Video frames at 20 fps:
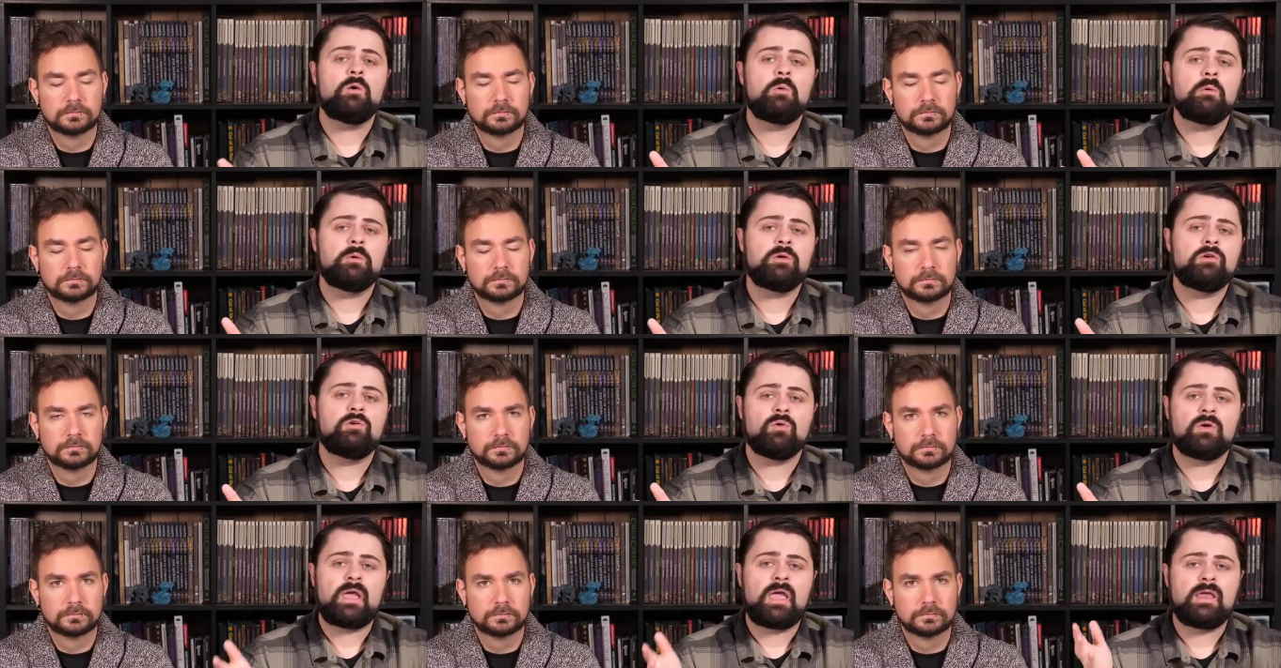Speaker 1: what we
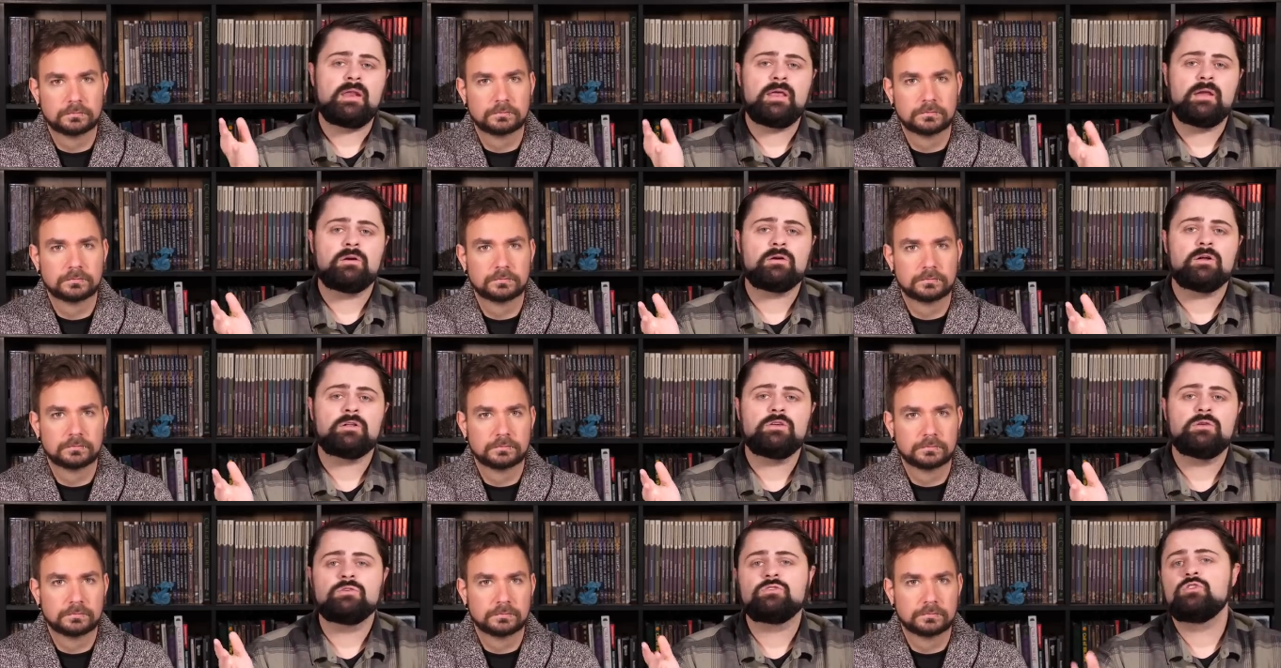create here on
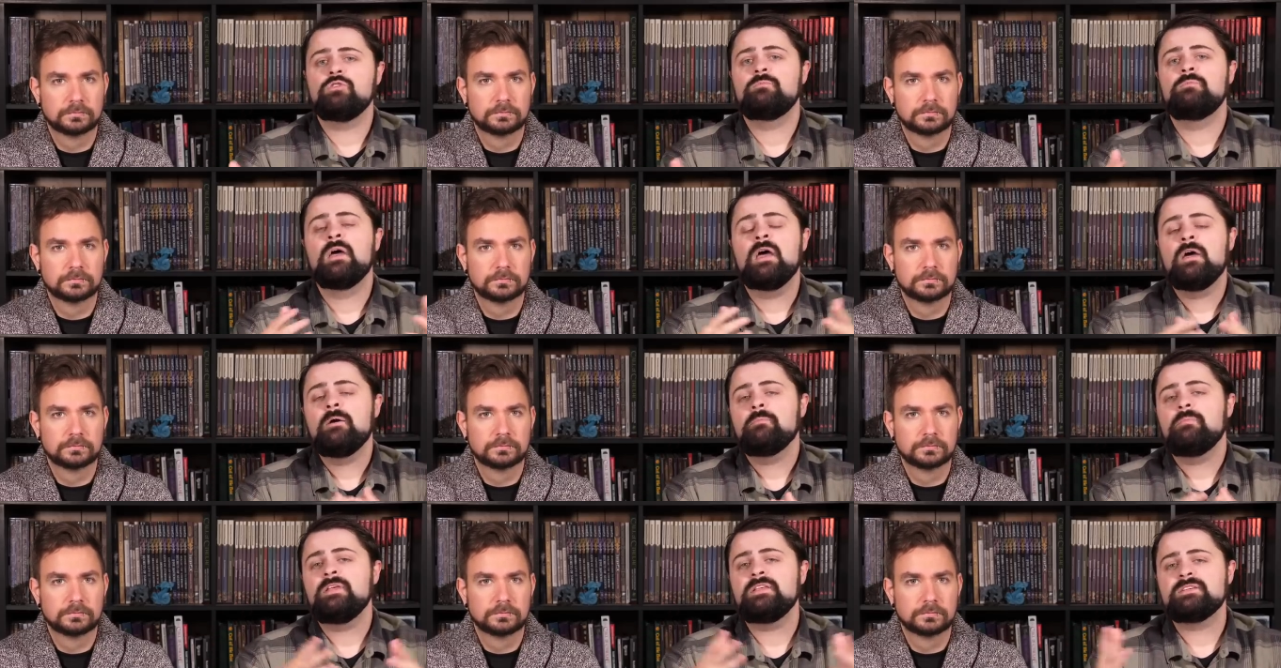YouTube,
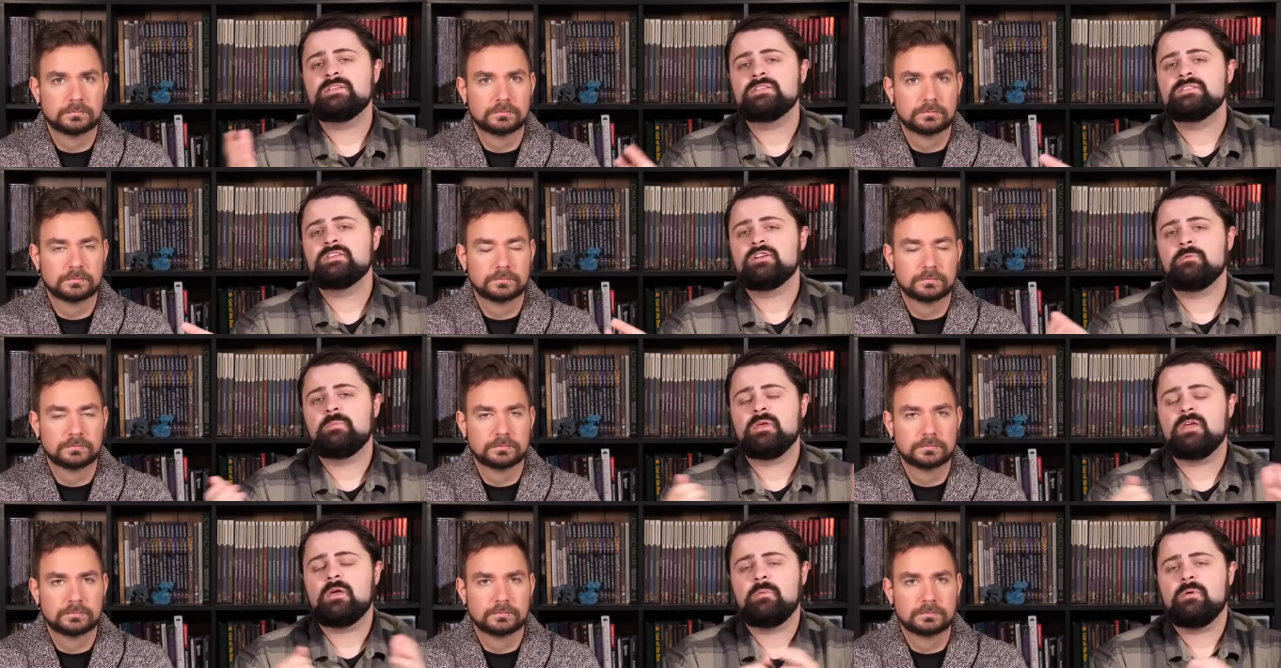please consider
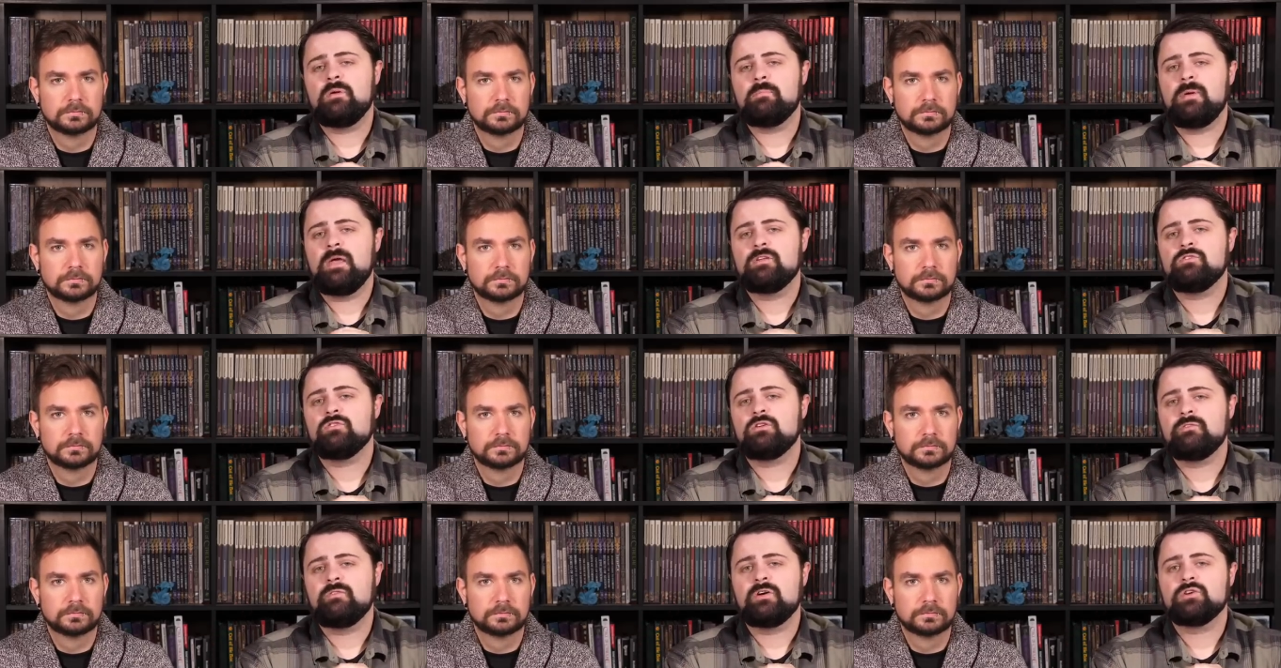becoming a patron
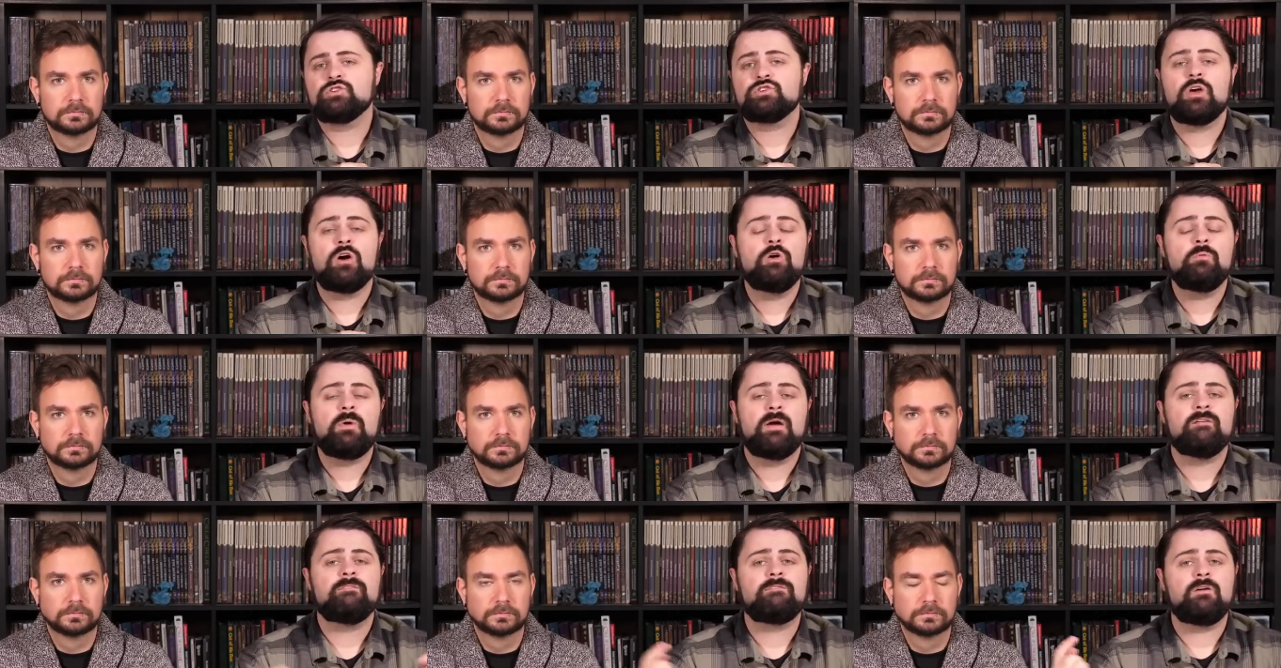of our show by
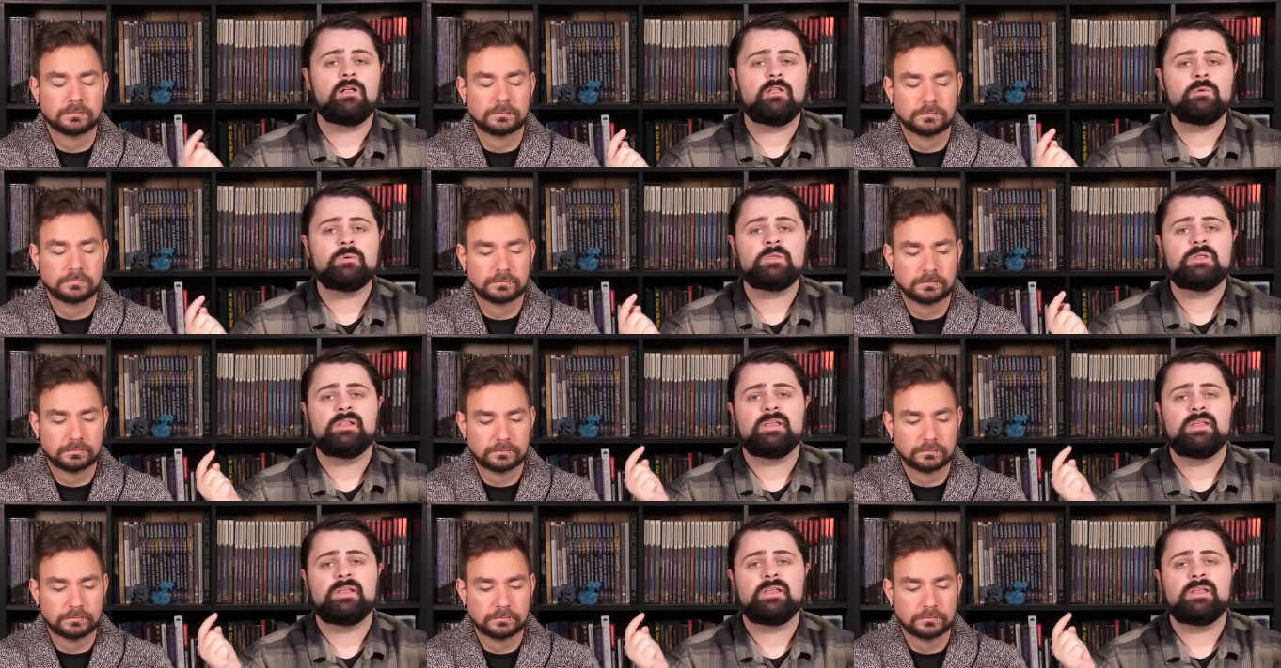following the